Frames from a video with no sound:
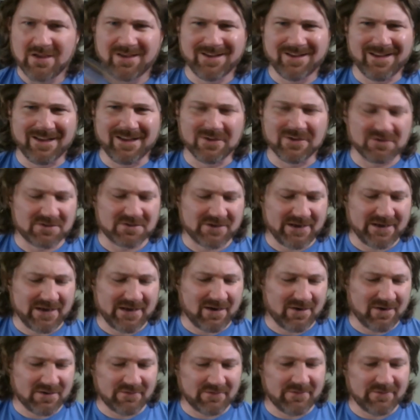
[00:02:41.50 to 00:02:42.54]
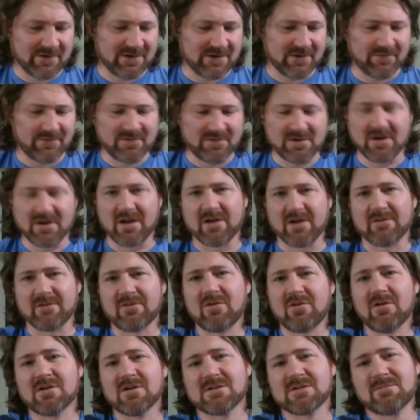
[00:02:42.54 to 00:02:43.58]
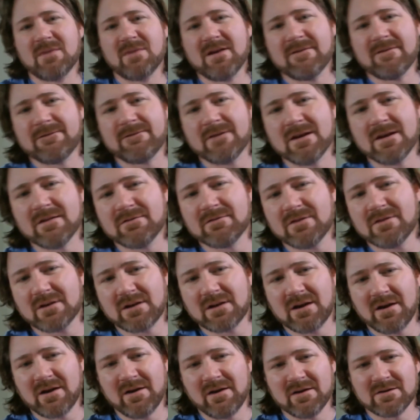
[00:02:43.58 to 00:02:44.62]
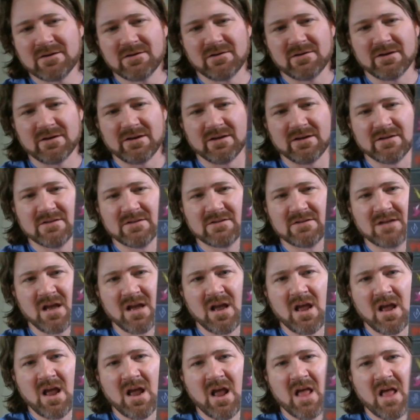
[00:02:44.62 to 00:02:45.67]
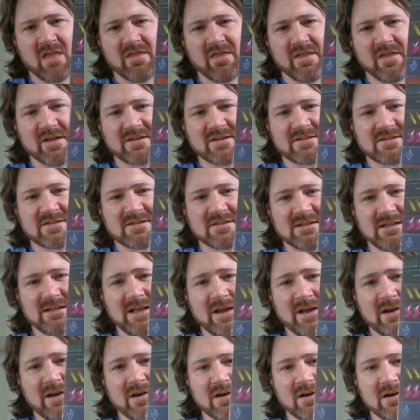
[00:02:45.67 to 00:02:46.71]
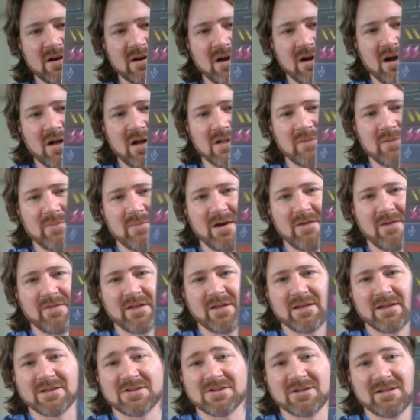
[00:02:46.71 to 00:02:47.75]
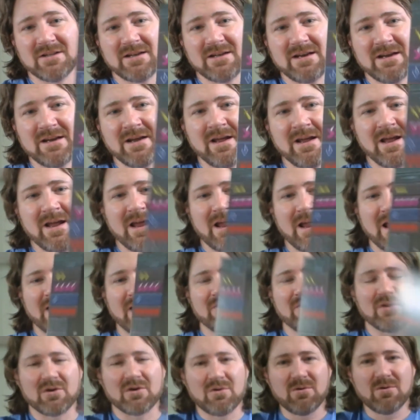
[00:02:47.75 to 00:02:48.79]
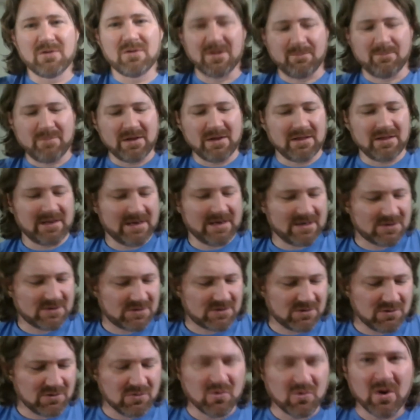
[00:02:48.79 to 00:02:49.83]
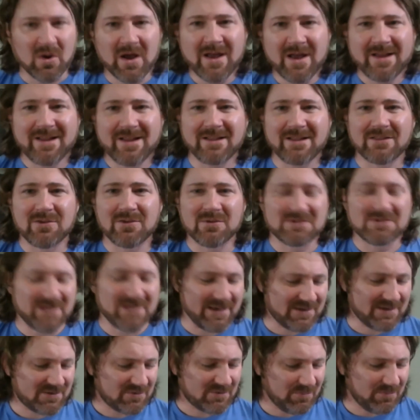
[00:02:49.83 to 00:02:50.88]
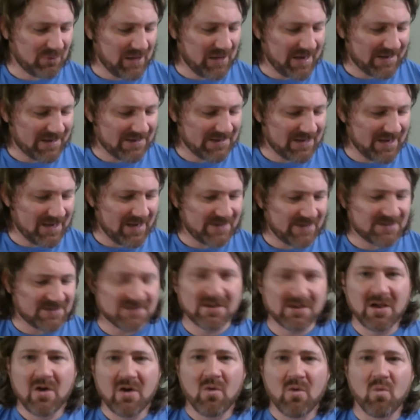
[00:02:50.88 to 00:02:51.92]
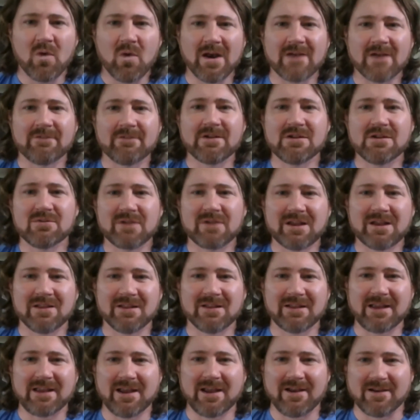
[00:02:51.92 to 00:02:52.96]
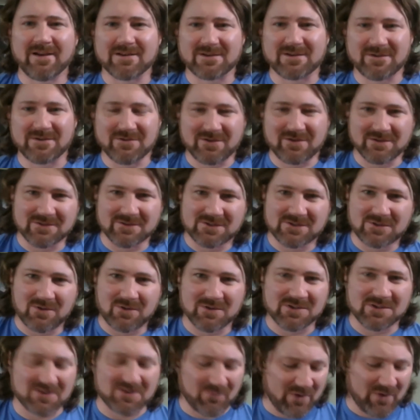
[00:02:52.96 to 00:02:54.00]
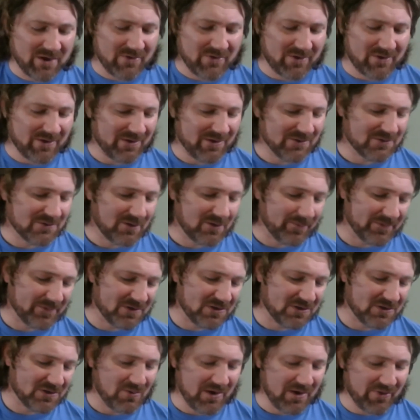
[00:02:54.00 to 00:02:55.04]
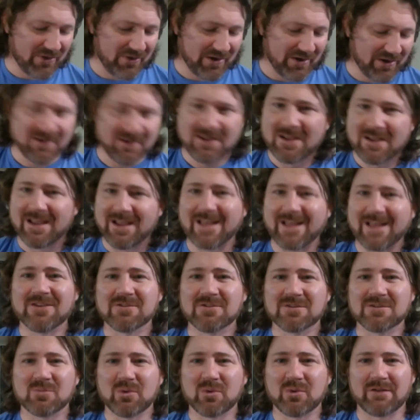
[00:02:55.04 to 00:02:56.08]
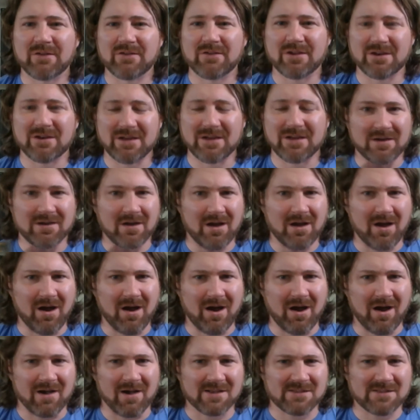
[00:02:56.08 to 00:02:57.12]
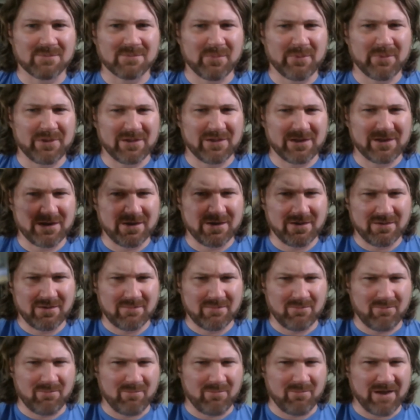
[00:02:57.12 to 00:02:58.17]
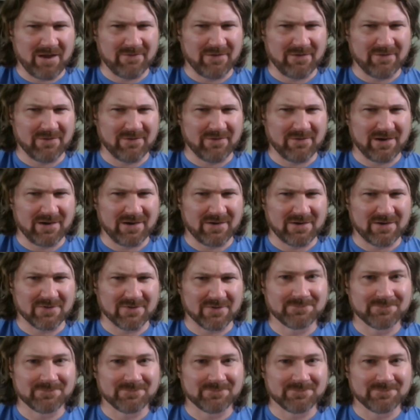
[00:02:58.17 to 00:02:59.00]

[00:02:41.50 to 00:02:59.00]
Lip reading: interesting character, very different. And of course, my favorite character is the Slayer, all about the agility and the cool ability to get those extra black dice. Whenever you kill a character, you can store some on there. You can store up to 2 on there and use them whenever you need. Awesome ability, my favorite character.